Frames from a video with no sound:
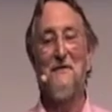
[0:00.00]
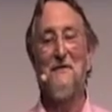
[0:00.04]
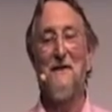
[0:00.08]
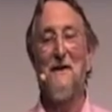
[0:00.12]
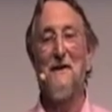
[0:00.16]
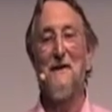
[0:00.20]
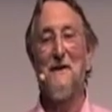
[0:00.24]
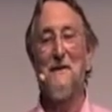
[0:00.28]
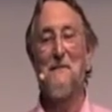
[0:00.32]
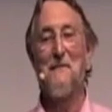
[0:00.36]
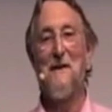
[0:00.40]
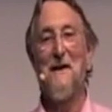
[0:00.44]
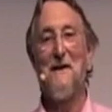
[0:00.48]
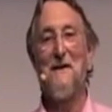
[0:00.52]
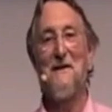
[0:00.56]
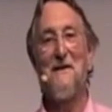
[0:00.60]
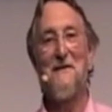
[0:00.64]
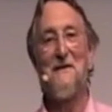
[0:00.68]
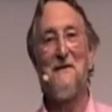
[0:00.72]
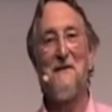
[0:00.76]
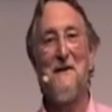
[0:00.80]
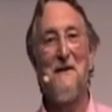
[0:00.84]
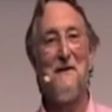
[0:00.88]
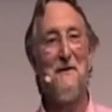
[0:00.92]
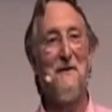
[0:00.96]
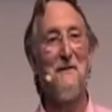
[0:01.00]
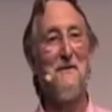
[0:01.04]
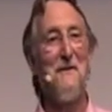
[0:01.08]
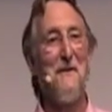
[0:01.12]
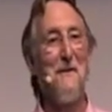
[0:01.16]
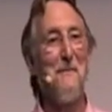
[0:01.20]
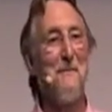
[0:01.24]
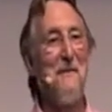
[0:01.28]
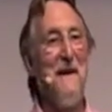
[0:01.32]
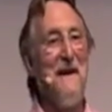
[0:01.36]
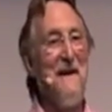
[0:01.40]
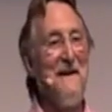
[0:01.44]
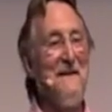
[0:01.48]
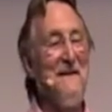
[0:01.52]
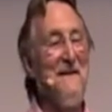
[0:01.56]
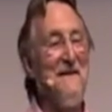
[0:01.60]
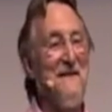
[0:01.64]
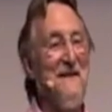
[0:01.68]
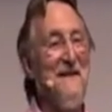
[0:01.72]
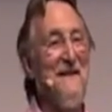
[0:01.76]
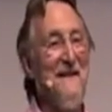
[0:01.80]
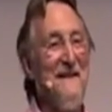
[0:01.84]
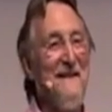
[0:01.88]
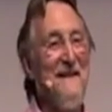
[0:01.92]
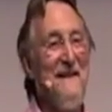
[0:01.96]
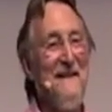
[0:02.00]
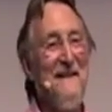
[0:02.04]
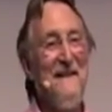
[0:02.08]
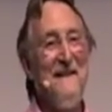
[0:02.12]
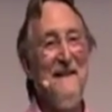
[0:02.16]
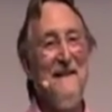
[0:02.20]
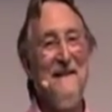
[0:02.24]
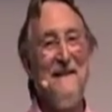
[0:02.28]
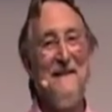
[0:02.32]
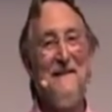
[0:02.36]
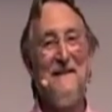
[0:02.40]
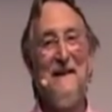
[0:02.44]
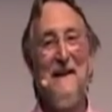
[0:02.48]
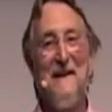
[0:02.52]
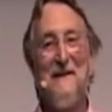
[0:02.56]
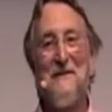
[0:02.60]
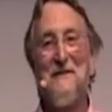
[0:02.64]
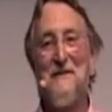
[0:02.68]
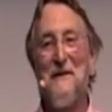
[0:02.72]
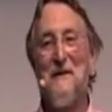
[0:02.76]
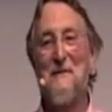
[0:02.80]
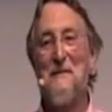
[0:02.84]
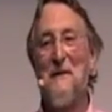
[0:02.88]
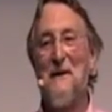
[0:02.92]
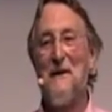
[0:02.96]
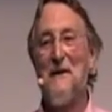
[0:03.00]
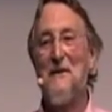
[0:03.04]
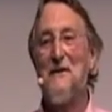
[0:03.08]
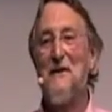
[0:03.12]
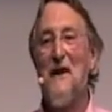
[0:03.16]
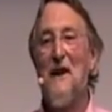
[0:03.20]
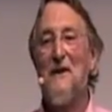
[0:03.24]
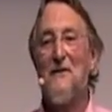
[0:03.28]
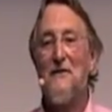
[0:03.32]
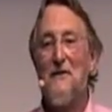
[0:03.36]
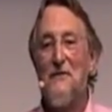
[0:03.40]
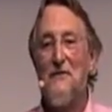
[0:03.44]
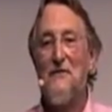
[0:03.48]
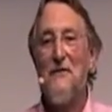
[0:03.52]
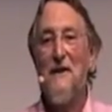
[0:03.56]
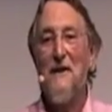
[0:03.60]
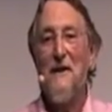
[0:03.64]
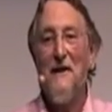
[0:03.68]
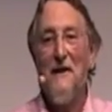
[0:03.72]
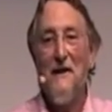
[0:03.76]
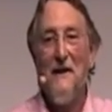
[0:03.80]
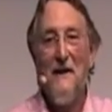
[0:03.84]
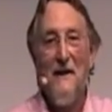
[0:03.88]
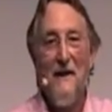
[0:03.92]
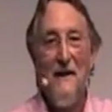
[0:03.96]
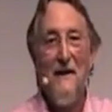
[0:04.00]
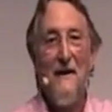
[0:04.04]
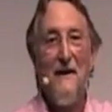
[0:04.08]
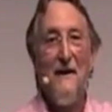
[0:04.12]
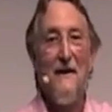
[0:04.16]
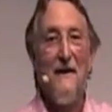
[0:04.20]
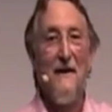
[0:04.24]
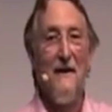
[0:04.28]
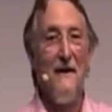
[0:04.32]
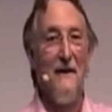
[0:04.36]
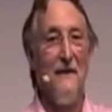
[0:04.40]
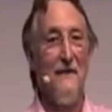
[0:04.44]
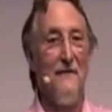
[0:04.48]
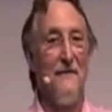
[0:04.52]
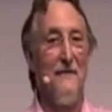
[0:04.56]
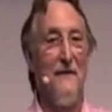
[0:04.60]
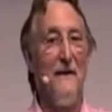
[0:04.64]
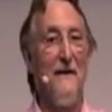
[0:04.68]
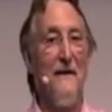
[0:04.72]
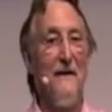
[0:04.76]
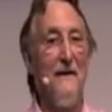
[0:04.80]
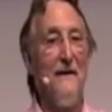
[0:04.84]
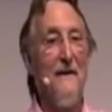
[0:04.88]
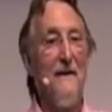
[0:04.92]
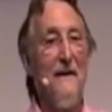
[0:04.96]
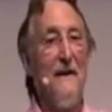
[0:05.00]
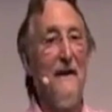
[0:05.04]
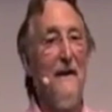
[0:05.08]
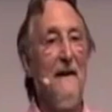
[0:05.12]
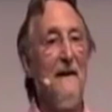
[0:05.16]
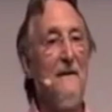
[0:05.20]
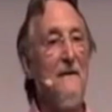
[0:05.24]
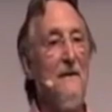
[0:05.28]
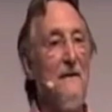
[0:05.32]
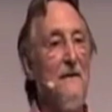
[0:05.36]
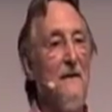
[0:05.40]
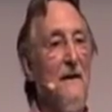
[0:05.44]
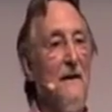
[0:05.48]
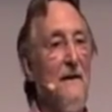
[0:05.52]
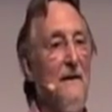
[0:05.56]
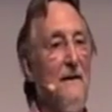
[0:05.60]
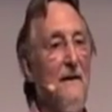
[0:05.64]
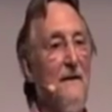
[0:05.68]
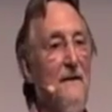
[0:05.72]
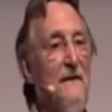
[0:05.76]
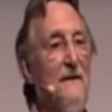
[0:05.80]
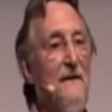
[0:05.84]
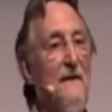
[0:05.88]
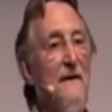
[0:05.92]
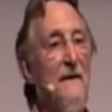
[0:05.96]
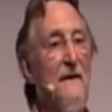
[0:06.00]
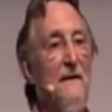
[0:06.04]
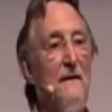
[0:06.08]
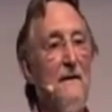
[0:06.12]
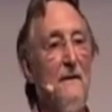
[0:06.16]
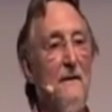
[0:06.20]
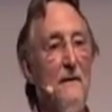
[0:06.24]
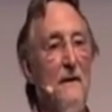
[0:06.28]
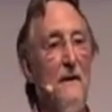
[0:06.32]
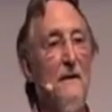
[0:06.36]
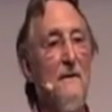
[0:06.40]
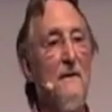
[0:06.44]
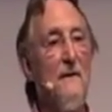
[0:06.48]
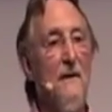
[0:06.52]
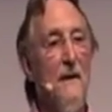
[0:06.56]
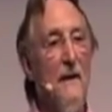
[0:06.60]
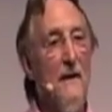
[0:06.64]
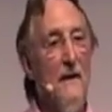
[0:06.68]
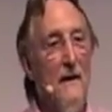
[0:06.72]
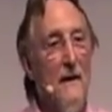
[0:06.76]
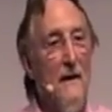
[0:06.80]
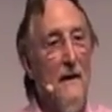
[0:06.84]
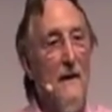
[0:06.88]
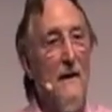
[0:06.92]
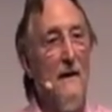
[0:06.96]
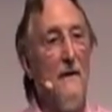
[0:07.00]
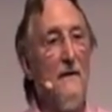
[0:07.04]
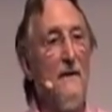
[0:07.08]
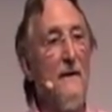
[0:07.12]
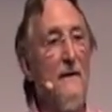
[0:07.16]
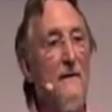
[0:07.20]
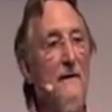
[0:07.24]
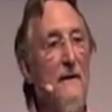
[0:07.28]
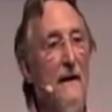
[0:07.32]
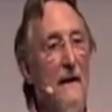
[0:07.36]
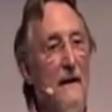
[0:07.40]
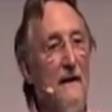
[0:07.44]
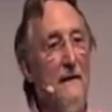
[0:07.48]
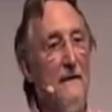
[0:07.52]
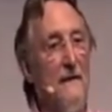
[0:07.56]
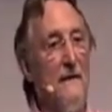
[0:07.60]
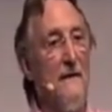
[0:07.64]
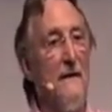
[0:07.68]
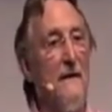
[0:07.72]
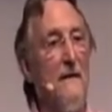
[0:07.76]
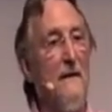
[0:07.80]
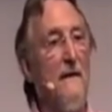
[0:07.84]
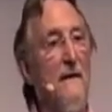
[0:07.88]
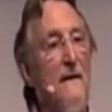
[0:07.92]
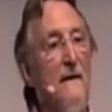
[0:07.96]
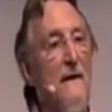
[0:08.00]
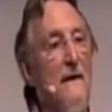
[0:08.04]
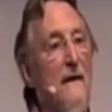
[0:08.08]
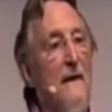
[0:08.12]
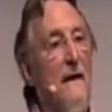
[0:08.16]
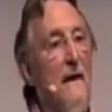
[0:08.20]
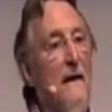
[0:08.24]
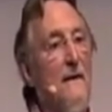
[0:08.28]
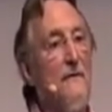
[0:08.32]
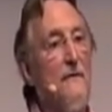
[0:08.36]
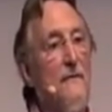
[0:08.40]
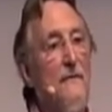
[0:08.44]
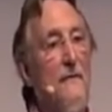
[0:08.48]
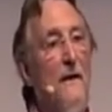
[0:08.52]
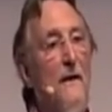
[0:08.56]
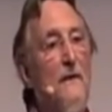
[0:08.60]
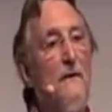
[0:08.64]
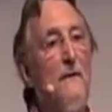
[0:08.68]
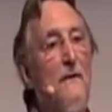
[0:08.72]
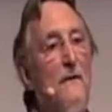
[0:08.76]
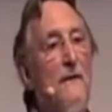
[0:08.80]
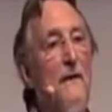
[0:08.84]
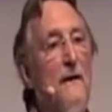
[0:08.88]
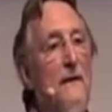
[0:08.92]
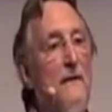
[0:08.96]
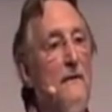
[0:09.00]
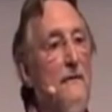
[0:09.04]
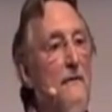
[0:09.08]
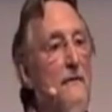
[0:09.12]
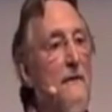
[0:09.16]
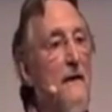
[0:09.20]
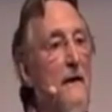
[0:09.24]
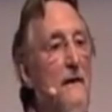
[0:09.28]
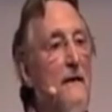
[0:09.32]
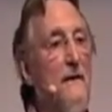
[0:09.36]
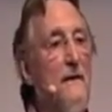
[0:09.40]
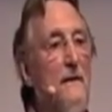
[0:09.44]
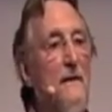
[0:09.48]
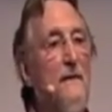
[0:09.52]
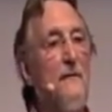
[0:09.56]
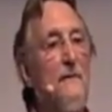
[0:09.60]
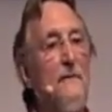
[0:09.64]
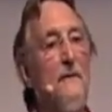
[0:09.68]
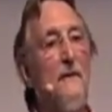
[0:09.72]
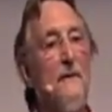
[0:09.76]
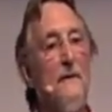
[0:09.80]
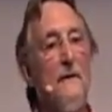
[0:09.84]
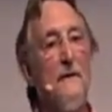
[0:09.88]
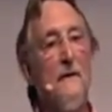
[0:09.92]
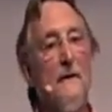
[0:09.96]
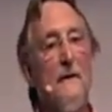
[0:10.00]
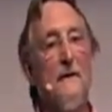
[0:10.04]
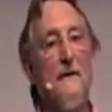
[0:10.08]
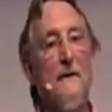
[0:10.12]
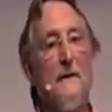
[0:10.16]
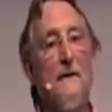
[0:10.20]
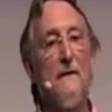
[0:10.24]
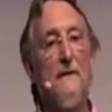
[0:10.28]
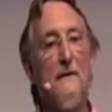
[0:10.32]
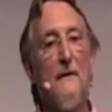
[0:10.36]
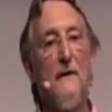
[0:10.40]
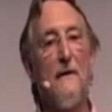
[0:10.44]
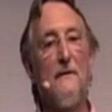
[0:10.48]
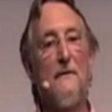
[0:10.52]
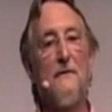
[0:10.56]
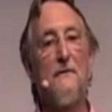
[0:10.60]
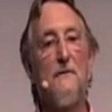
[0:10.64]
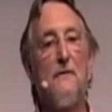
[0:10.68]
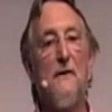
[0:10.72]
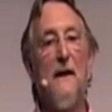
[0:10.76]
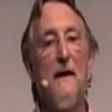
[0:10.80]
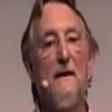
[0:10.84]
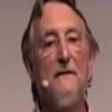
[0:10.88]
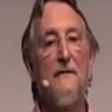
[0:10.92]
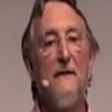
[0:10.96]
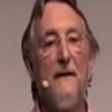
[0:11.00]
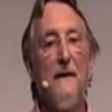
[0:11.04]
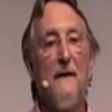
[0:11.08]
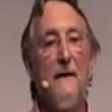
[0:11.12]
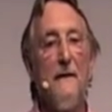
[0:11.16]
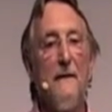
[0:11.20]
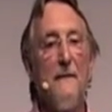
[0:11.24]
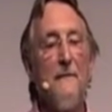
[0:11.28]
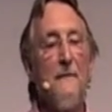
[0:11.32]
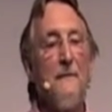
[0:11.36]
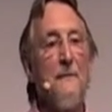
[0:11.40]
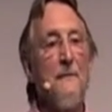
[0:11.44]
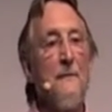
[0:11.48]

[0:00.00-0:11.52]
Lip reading: flying by the seat of your pants. You have some gut feeling of how you're going to steer your own car in that unfolding flow of traffic.